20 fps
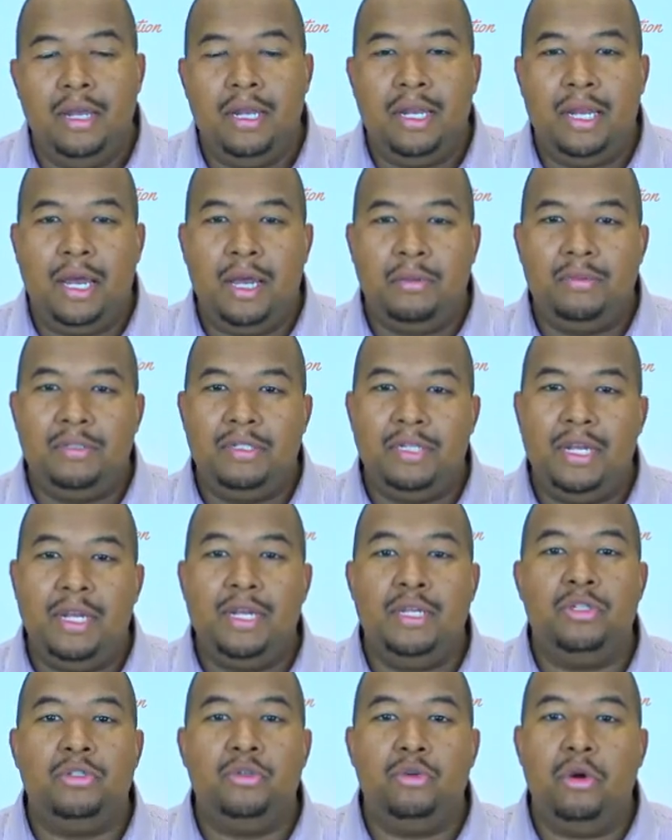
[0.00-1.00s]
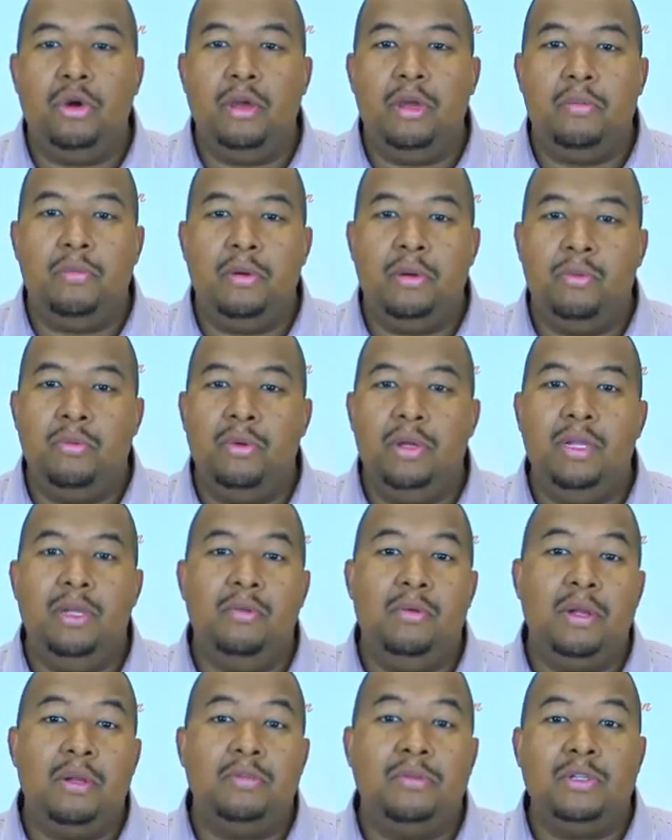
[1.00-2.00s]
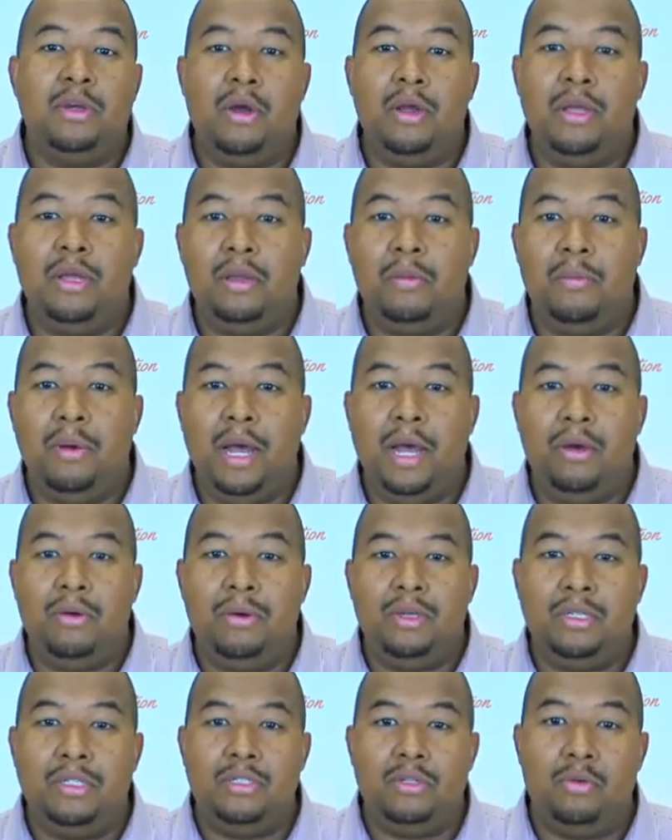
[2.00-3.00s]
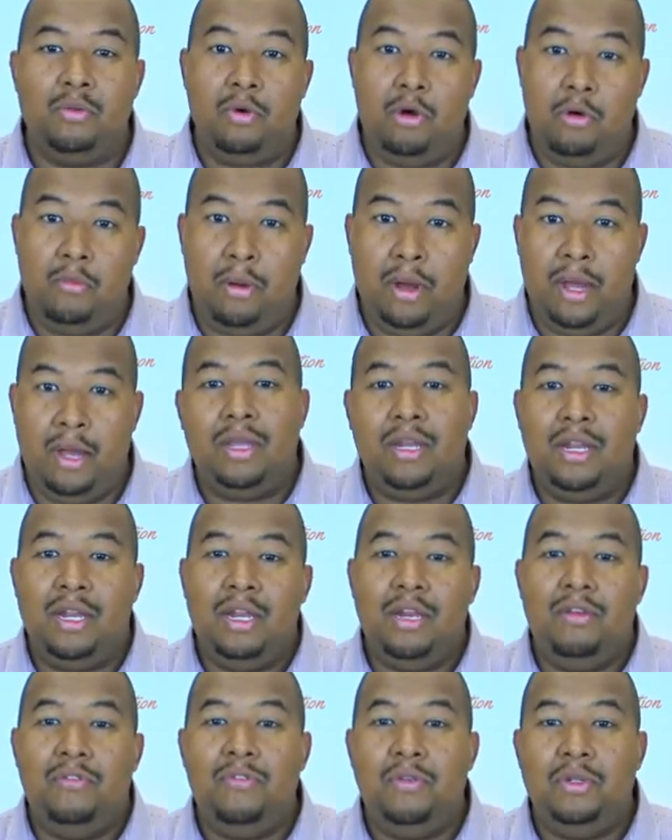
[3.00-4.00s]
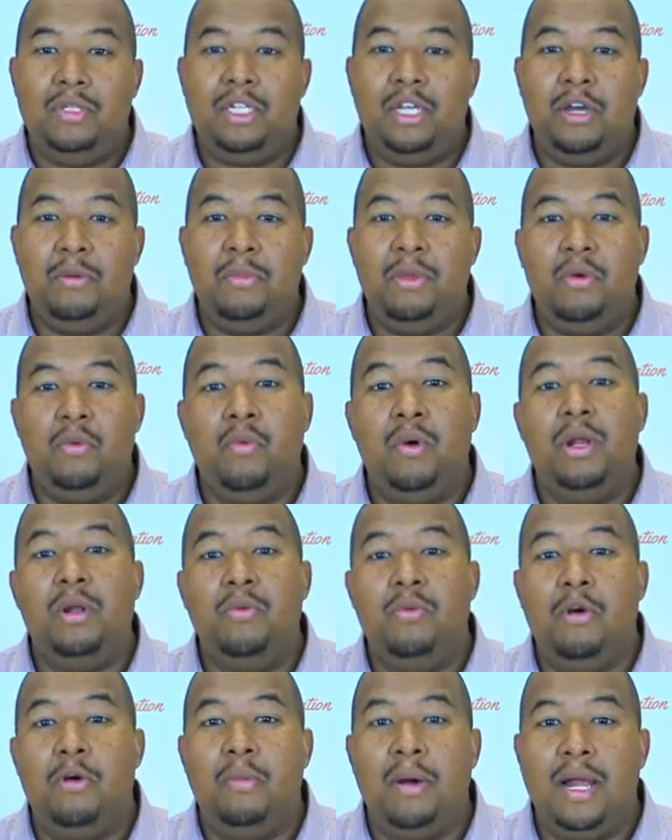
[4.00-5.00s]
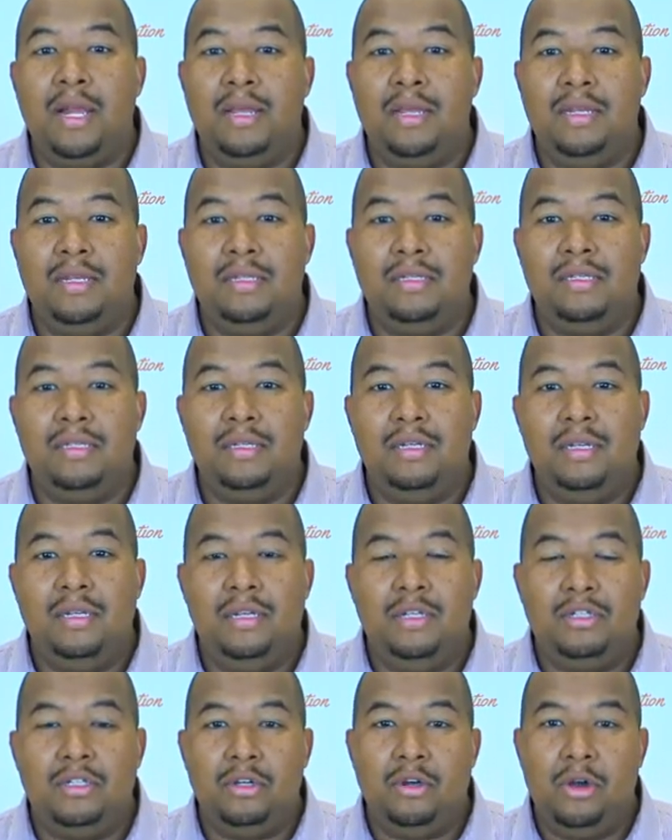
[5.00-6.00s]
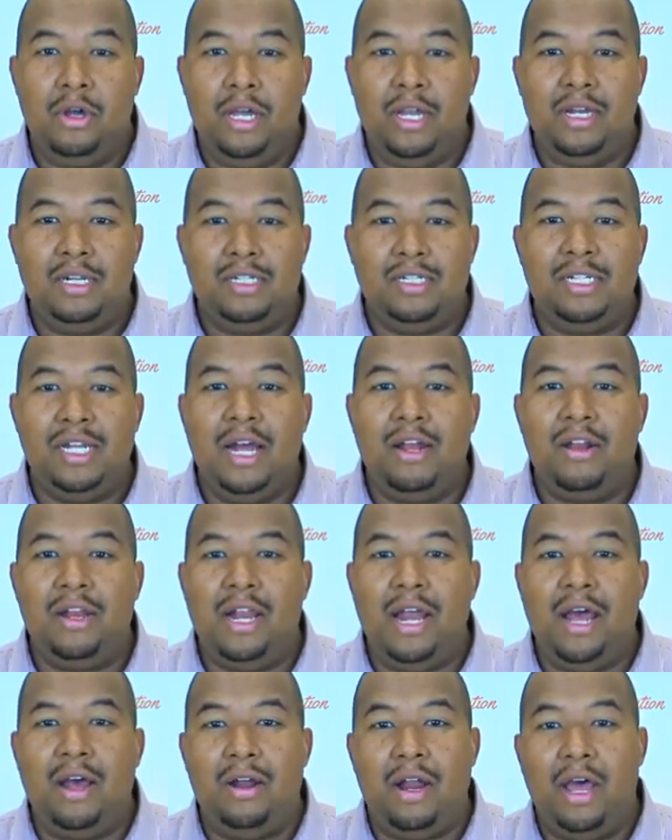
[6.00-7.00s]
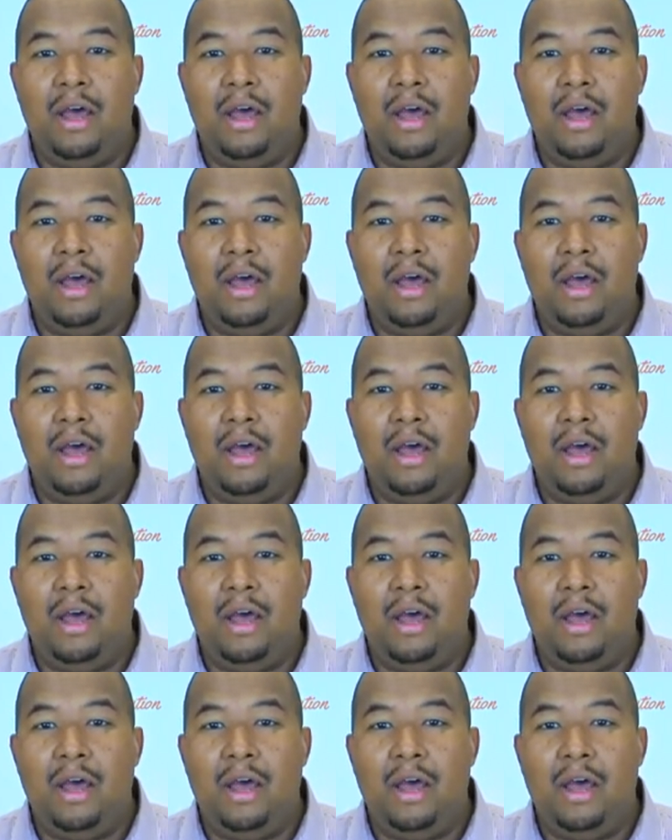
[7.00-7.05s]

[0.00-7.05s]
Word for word: Now I'm saying droid, but really what I'm talking about is a robot. Can any of you tell me what a robot is? So go ahead and shout it out.